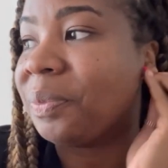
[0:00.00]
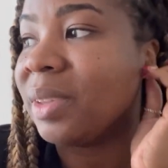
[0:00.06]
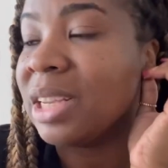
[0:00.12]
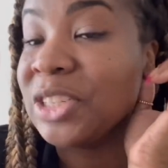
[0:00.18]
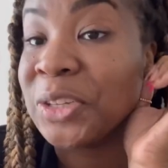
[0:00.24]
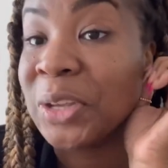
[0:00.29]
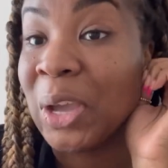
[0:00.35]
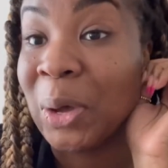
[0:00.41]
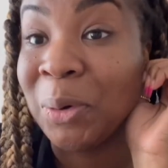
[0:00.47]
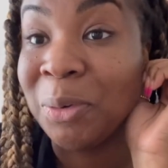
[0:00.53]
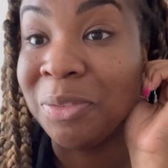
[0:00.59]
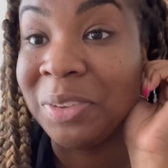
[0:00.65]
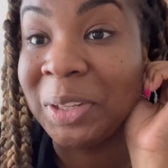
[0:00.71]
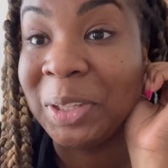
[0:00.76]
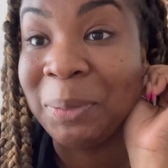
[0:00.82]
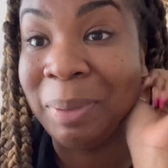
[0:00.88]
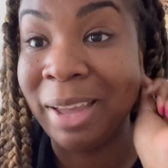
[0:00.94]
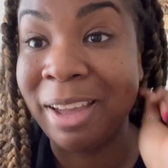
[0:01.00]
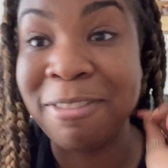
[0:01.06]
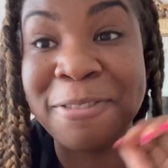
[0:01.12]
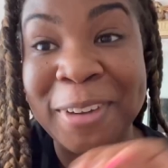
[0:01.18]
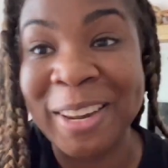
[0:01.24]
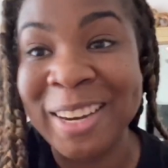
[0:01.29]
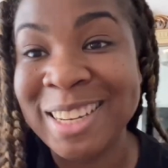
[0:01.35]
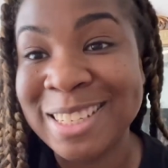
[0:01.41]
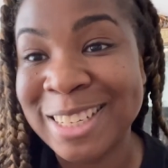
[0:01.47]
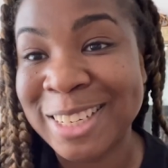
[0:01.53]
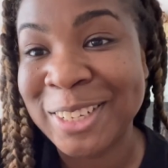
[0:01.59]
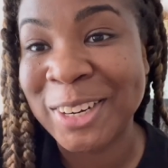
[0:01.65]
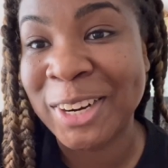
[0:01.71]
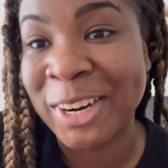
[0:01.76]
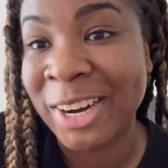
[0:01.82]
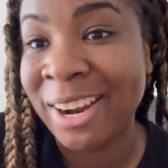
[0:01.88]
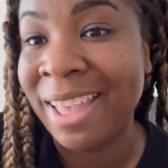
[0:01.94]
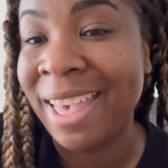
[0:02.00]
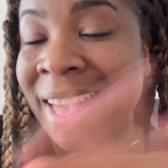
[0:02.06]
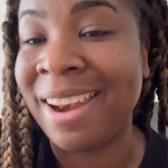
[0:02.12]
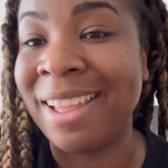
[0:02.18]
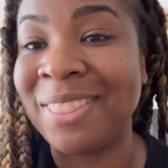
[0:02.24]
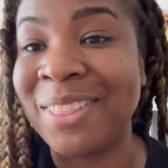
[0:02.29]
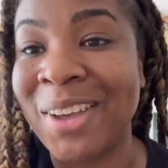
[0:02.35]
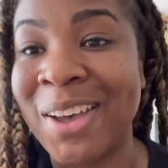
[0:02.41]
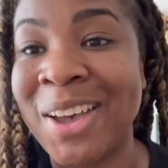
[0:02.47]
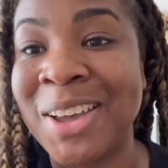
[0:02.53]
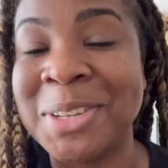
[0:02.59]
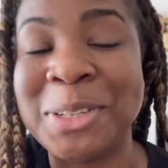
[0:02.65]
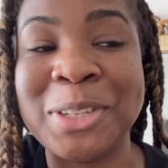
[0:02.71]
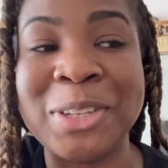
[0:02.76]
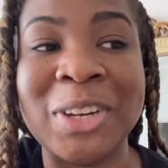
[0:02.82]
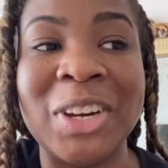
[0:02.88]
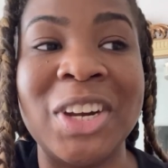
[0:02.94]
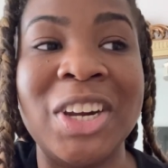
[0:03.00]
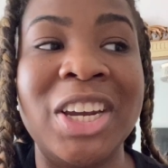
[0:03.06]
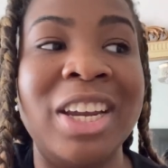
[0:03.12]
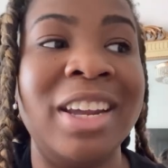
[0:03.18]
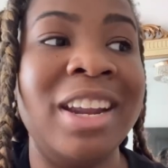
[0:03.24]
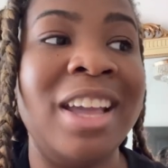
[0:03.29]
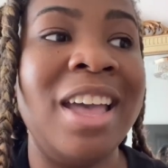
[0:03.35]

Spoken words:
So yeah, hopefully we have fun at dinner and at the concert.